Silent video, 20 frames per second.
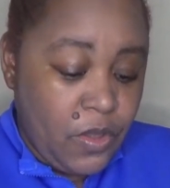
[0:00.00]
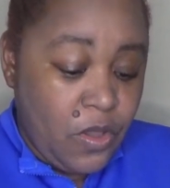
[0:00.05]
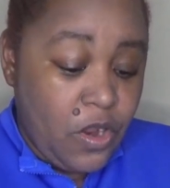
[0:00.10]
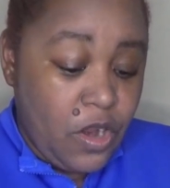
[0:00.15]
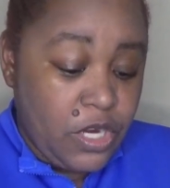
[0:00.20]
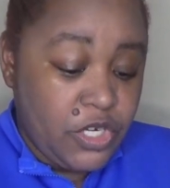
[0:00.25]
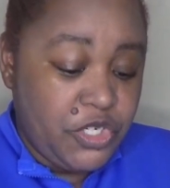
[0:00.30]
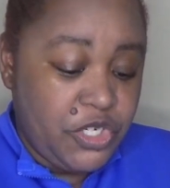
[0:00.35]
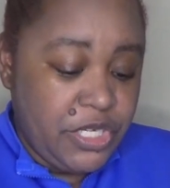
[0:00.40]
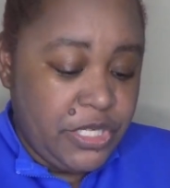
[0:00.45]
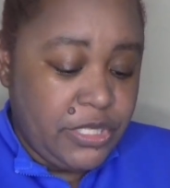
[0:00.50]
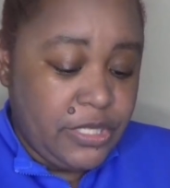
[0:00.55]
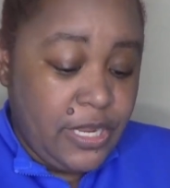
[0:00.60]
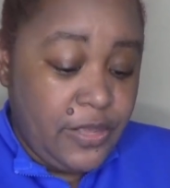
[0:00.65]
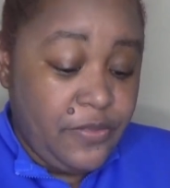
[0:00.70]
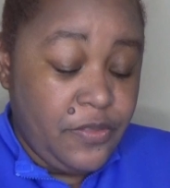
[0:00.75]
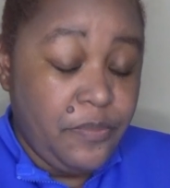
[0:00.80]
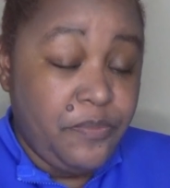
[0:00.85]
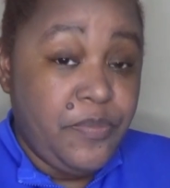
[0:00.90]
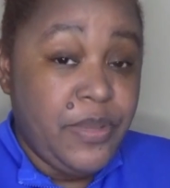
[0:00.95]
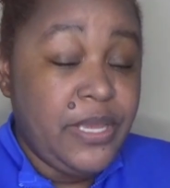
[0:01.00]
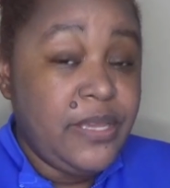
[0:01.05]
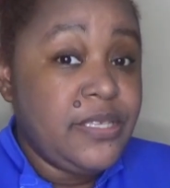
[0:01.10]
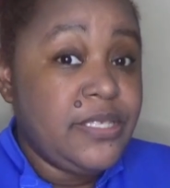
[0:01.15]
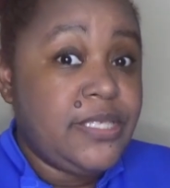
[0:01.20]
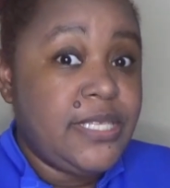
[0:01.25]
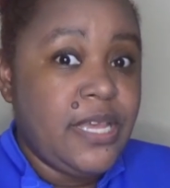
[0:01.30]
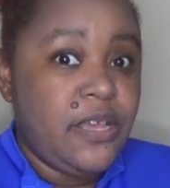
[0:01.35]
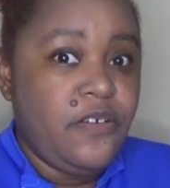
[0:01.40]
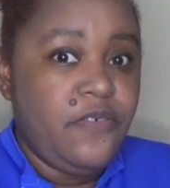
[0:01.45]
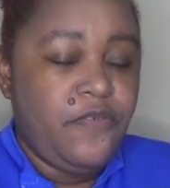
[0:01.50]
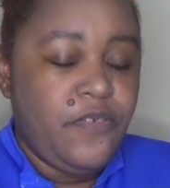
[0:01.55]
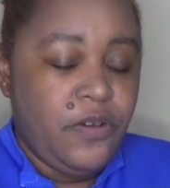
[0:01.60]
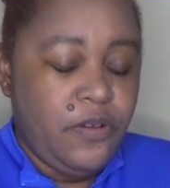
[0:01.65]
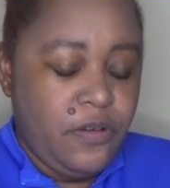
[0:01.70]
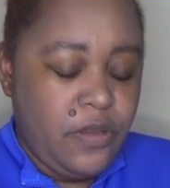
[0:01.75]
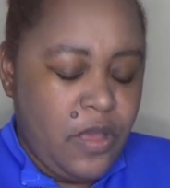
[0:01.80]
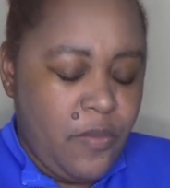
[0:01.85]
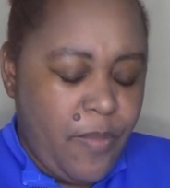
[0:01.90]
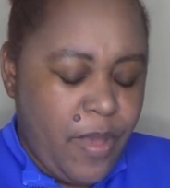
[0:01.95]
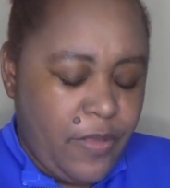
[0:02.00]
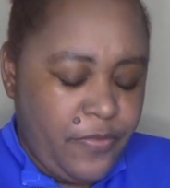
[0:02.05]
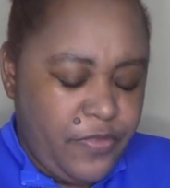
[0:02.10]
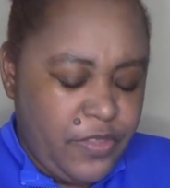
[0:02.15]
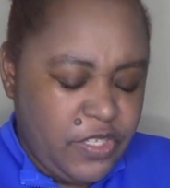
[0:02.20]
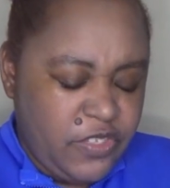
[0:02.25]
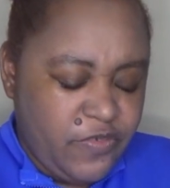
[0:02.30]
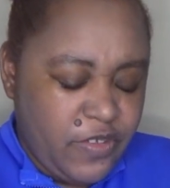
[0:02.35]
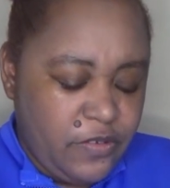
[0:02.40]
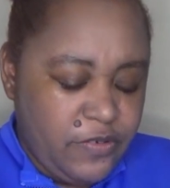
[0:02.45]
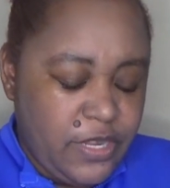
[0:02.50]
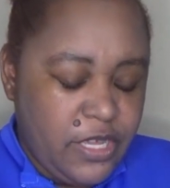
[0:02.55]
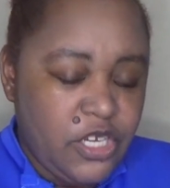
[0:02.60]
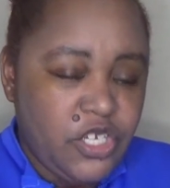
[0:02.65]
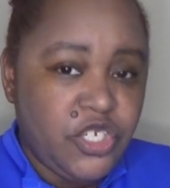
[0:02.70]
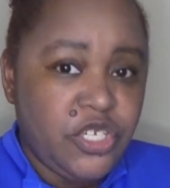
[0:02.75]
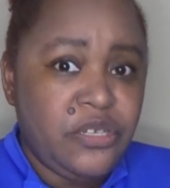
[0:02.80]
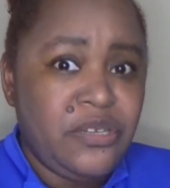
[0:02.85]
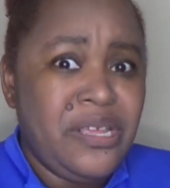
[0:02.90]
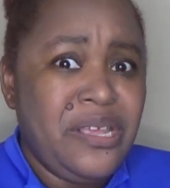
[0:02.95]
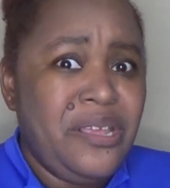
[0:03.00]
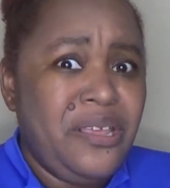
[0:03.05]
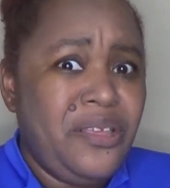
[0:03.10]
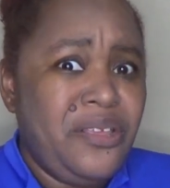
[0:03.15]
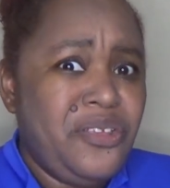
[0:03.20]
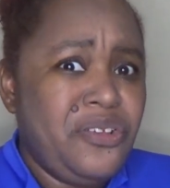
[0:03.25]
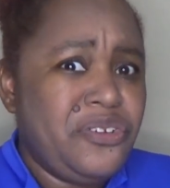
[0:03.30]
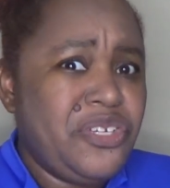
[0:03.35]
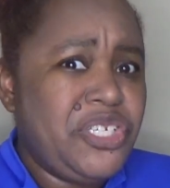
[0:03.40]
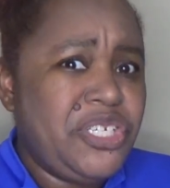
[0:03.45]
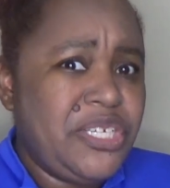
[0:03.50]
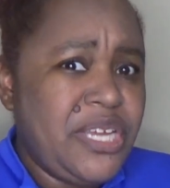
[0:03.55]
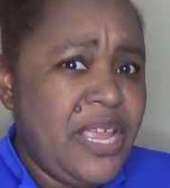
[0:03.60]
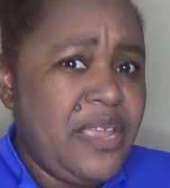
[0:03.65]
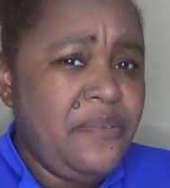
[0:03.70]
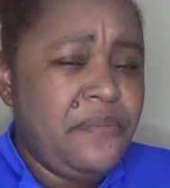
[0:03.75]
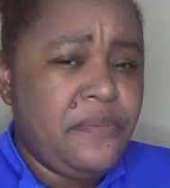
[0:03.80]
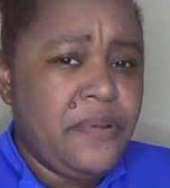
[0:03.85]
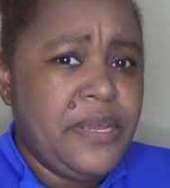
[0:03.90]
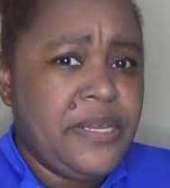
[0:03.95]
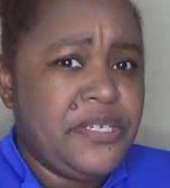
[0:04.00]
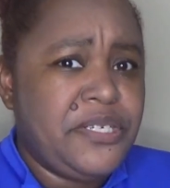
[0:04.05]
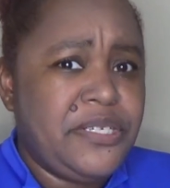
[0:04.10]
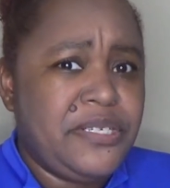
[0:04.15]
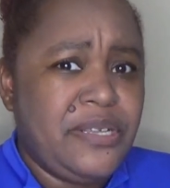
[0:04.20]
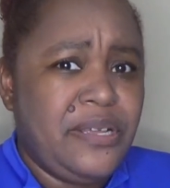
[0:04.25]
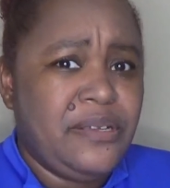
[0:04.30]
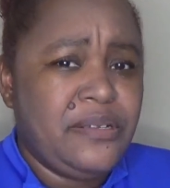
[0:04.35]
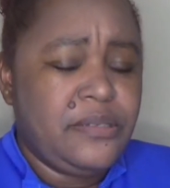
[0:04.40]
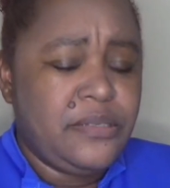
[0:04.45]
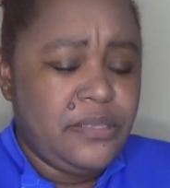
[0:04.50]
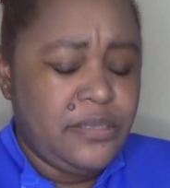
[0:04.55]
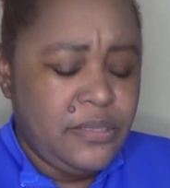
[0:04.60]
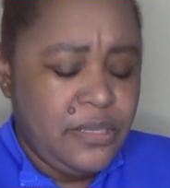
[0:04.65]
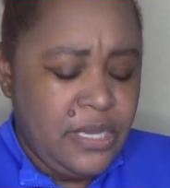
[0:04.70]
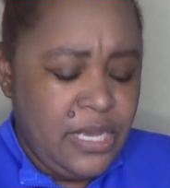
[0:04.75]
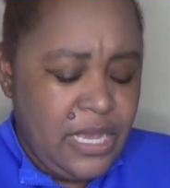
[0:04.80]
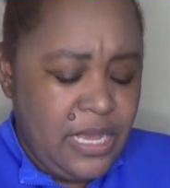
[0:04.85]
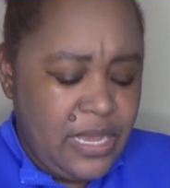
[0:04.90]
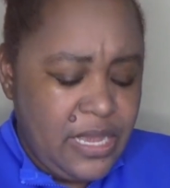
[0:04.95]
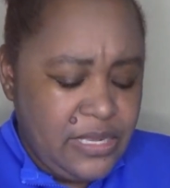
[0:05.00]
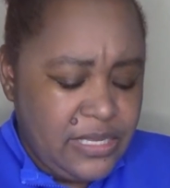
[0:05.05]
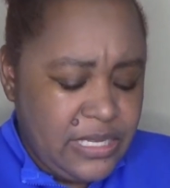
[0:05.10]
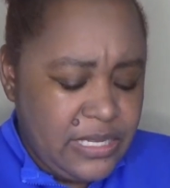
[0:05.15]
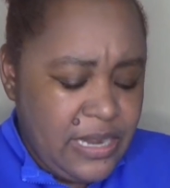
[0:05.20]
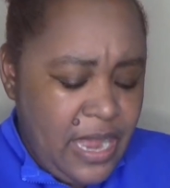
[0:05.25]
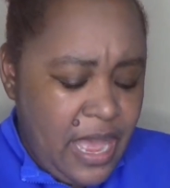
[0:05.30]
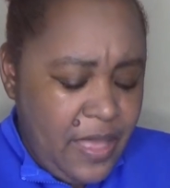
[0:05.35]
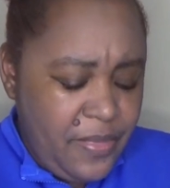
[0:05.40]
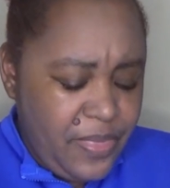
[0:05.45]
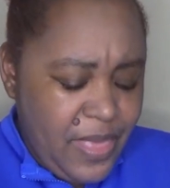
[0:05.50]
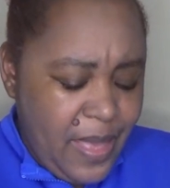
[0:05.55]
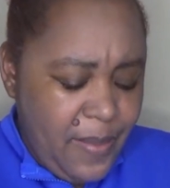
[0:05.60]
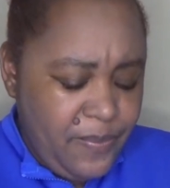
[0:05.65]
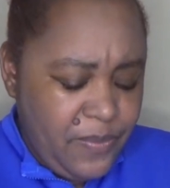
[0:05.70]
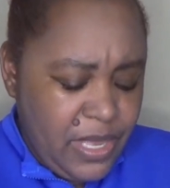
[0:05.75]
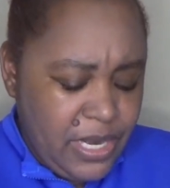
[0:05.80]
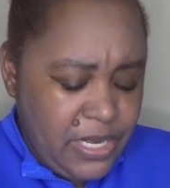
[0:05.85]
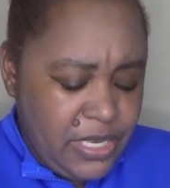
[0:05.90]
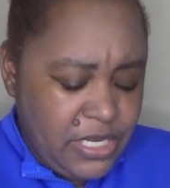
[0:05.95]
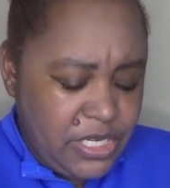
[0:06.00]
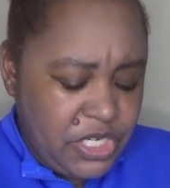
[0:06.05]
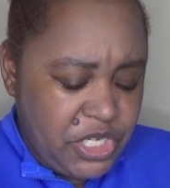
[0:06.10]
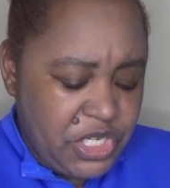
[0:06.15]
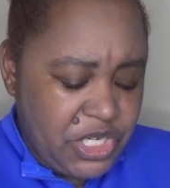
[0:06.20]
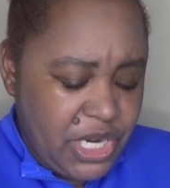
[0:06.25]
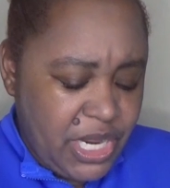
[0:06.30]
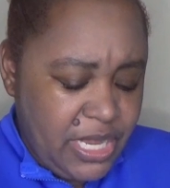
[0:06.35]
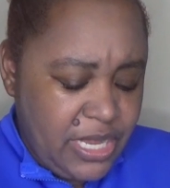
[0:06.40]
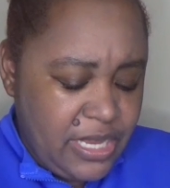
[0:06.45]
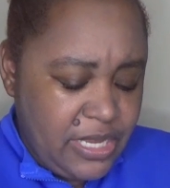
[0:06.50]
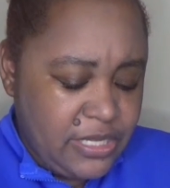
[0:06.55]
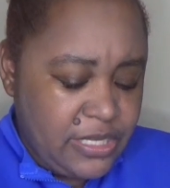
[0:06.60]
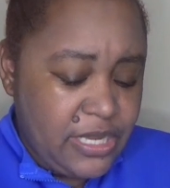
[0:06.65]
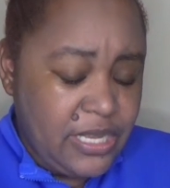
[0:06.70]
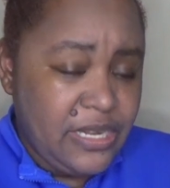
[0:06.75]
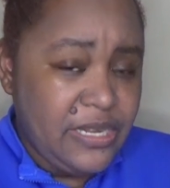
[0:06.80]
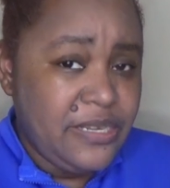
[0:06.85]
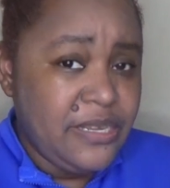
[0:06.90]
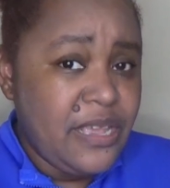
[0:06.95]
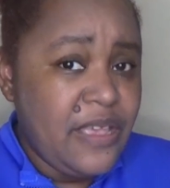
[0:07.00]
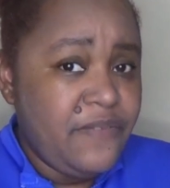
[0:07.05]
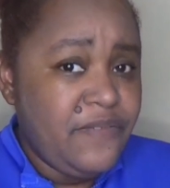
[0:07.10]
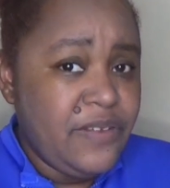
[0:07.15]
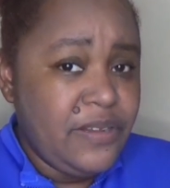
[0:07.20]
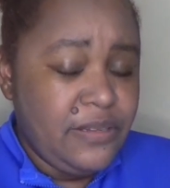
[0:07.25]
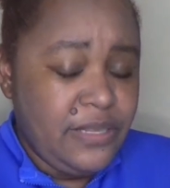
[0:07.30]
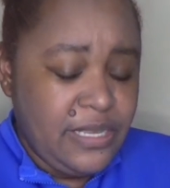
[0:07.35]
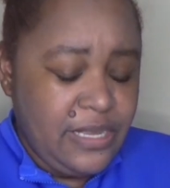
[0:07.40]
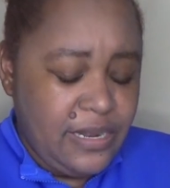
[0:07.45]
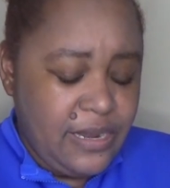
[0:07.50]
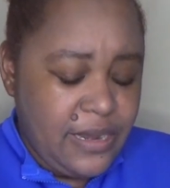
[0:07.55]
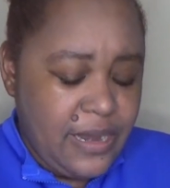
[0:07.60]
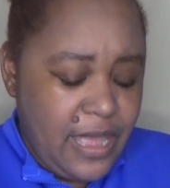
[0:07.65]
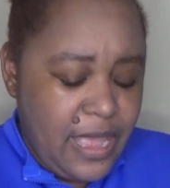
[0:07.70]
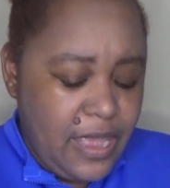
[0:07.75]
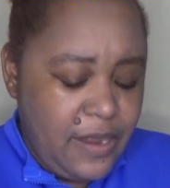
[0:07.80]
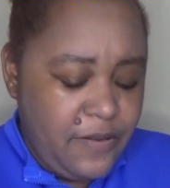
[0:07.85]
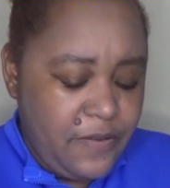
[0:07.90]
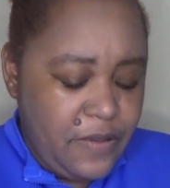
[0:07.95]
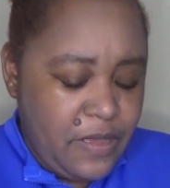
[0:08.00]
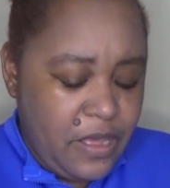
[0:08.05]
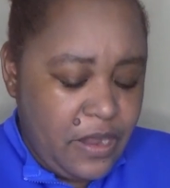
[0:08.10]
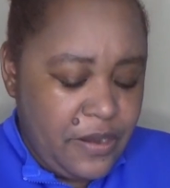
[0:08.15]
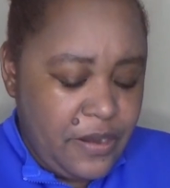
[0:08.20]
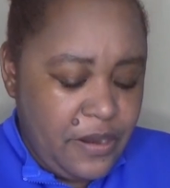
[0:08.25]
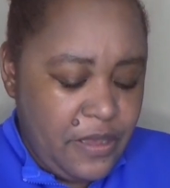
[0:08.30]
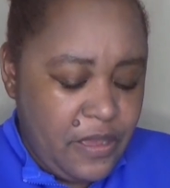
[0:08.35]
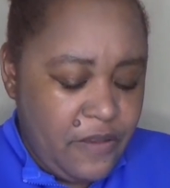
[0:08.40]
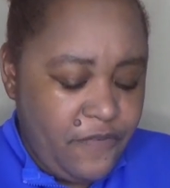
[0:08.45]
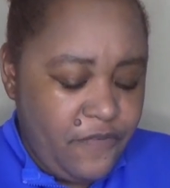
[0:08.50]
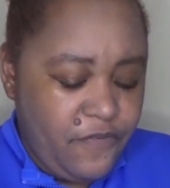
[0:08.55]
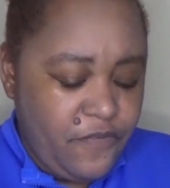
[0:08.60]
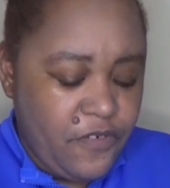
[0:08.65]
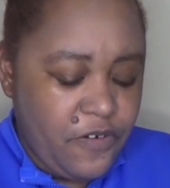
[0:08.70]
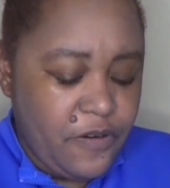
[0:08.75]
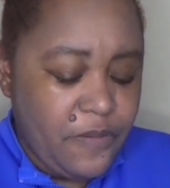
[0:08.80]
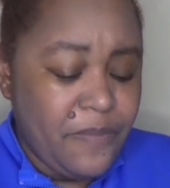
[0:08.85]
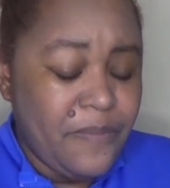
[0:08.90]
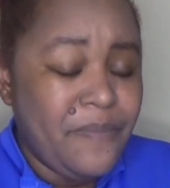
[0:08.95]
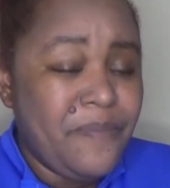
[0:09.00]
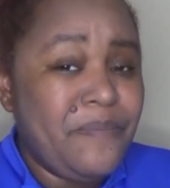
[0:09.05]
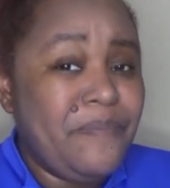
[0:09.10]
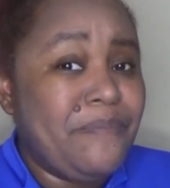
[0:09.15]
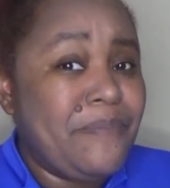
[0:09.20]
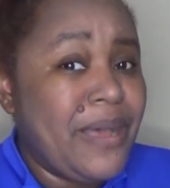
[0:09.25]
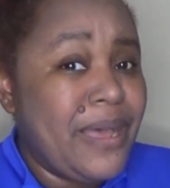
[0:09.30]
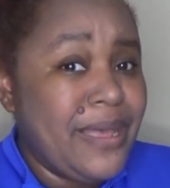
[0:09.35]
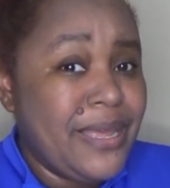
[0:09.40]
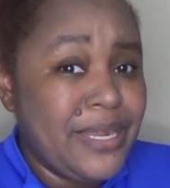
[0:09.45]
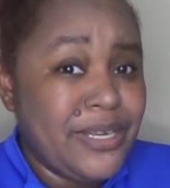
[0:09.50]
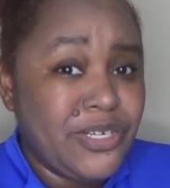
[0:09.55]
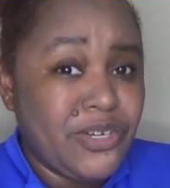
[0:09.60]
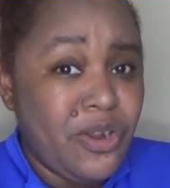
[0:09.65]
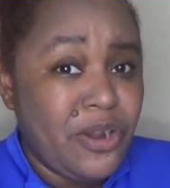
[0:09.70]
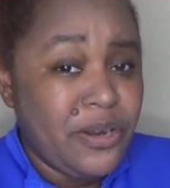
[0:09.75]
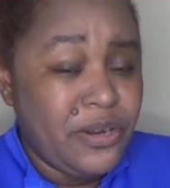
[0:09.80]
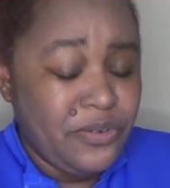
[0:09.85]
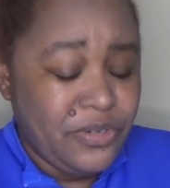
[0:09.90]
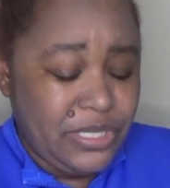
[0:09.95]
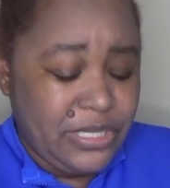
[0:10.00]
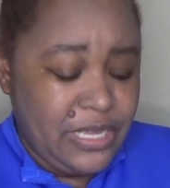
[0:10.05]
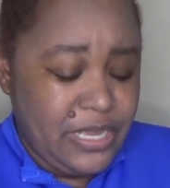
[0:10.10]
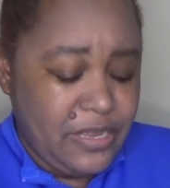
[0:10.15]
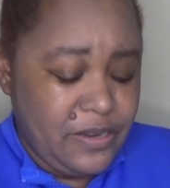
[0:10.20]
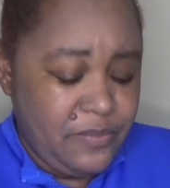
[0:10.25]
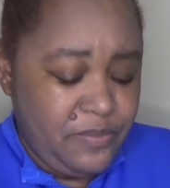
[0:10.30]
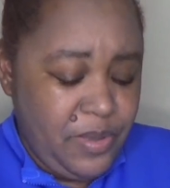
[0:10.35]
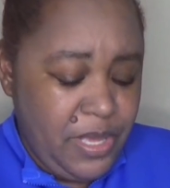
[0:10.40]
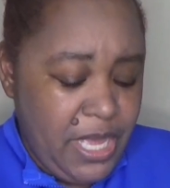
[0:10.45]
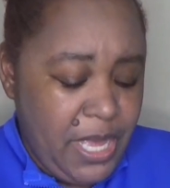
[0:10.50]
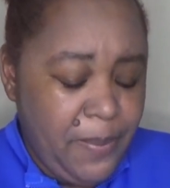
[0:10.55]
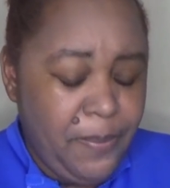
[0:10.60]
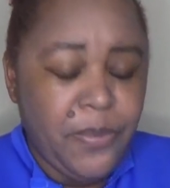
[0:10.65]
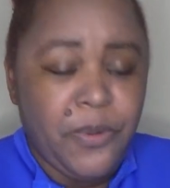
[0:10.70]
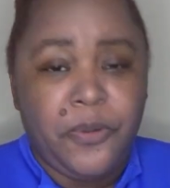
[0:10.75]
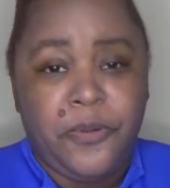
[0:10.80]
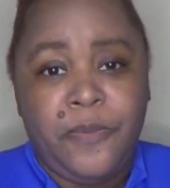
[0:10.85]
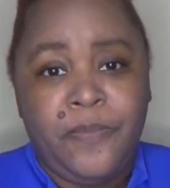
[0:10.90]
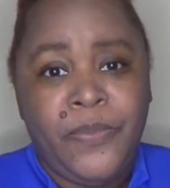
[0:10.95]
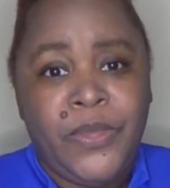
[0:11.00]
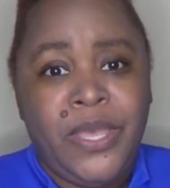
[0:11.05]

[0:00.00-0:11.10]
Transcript: or I should say the biggest downfall about this foundation. Your shade range sucks. It's not that many shades and definitely not enough for my darker skinned people.